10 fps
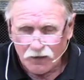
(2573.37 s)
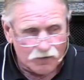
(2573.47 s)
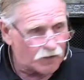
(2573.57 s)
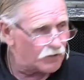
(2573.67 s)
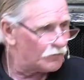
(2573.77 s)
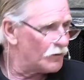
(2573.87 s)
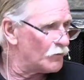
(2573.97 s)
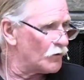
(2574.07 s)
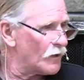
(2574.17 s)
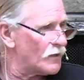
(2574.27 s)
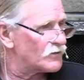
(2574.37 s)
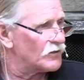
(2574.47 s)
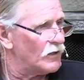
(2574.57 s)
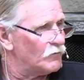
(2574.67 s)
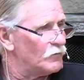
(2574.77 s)
Now, do you remember last
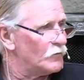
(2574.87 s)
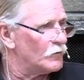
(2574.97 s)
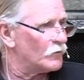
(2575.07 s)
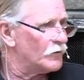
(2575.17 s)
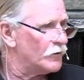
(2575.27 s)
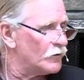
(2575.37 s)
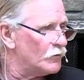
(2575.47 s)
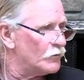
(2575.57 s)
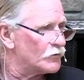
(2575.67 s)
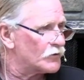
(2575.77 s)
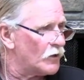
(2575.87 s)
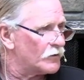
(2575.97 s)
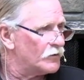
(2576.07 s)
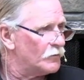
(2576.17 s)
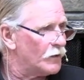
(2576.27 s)
time when we were here, we were
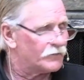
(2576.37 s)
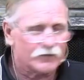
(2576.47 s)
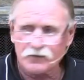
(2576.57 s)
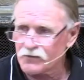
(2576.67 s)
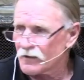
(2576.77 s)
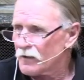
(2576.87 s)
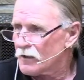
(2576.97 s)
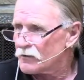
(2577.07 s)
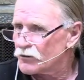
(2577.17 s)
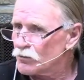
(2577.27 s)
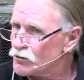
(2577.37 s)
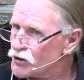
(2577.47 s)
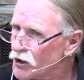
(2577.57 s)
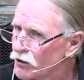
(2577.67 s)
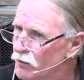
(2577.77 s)
talking about these two
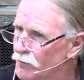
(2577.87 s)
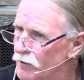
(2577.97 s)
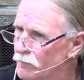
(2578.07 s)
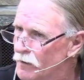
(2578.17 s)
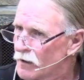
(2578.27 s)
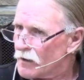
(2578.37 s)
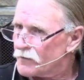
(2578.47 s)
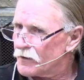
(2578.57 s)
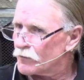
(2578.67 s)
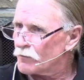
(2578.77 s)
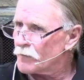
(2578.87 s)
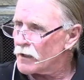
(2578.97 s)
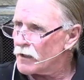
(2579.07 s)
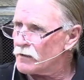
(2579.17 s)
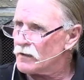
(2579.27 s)
cherubim that were
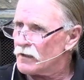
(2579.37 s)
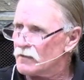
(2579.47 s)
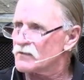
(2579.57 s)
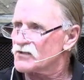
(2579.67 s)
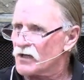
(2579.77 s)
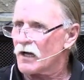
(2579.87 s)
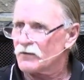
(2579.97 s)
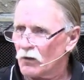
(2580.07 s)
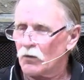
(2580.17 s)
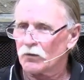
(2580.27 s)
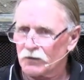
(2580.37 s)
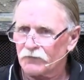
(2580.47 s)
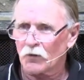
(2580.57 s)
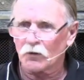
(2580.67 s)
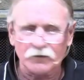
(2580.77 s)
made inside the Holy of
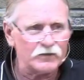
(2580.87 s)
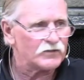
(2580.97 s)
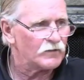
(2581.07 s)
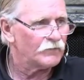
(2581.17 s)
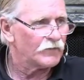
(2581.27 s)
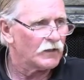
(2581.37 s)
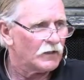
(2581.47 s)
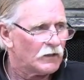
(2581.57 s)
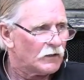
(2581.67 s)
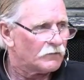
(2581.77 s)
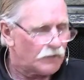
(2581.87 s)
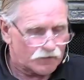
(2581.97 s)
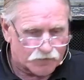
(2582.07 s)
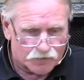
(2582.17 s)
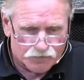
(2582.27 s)
Holies?
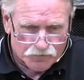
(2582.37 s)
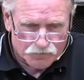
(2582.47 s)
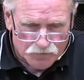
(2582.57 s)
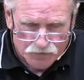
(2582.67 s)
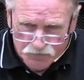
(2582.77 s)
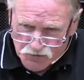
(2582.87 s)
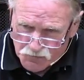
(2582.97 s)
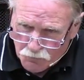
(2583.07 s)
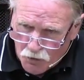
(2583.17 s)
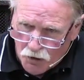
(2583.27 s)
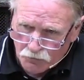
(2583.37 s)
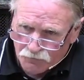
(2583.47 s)
Not the smaller